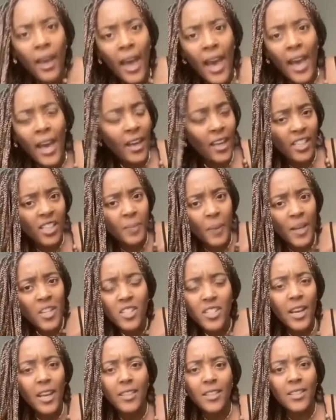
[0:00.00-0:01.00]
especially
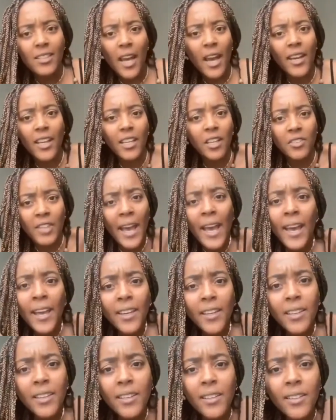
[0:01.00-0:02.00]
out the side of your
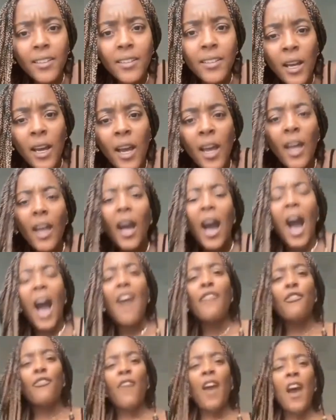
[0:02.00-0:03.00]
neck. I
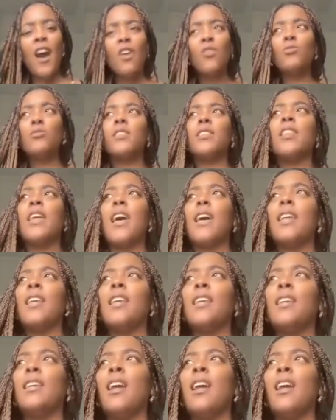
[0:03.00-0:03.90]
found that in a